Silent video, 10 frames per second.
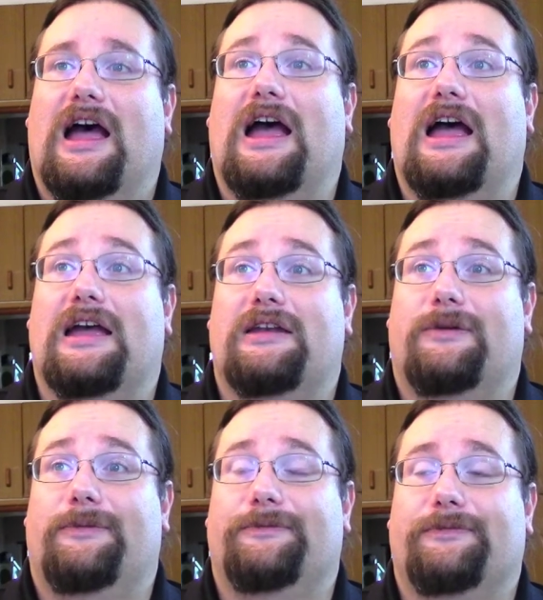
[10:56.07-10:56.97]
And
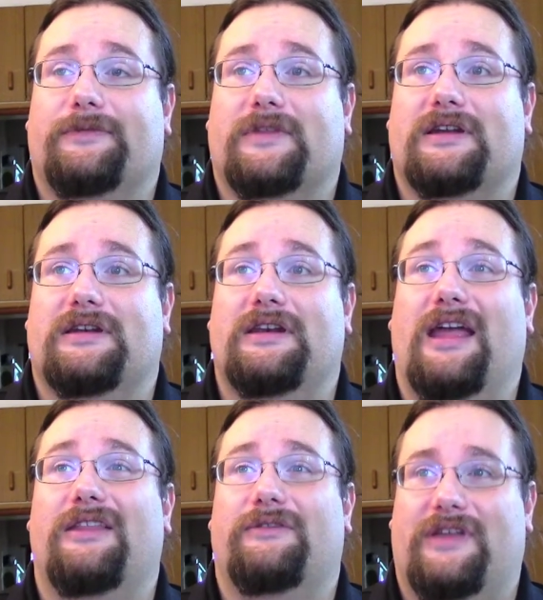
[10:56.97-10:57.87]

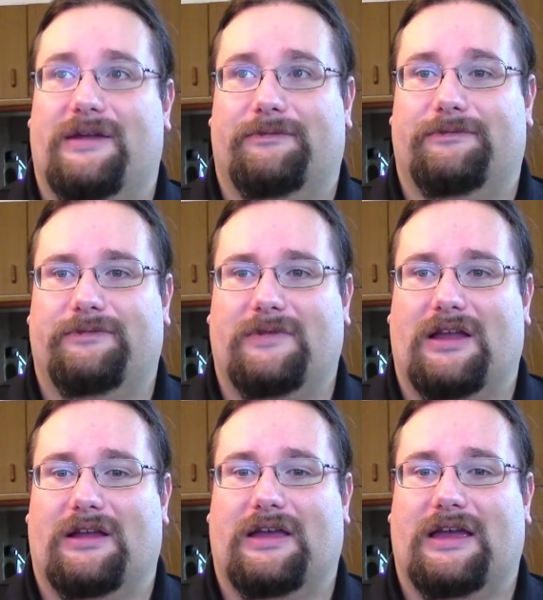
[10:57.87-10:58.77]
none of them,
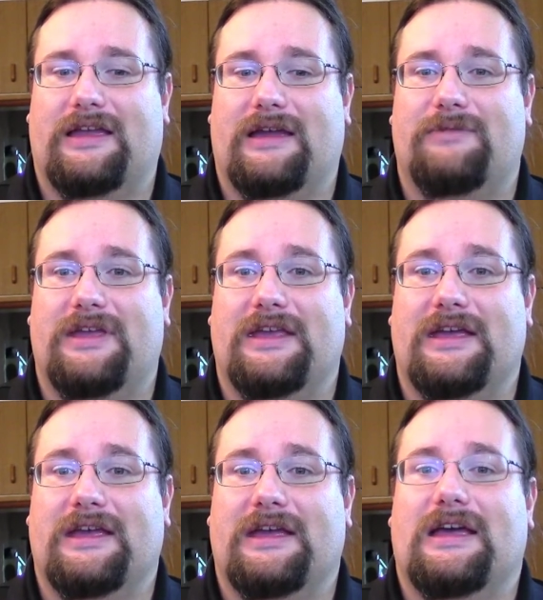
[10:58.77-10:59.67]
can be
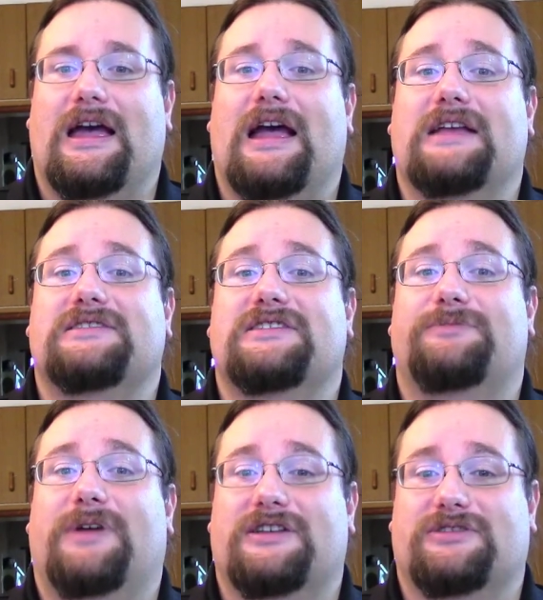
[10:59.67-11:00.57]
as
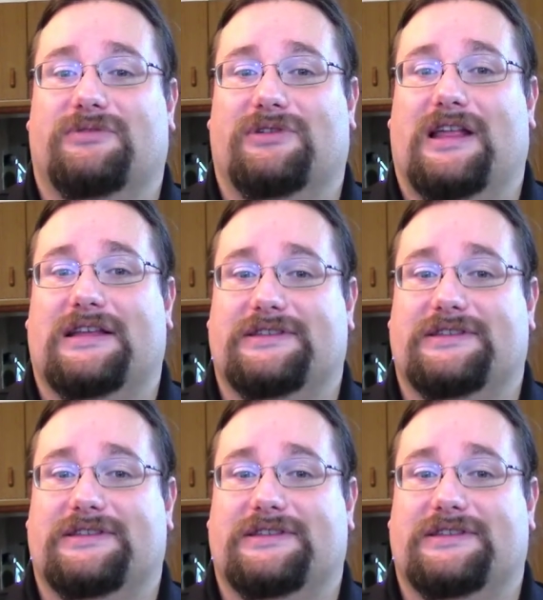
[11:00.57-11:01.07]
disposable as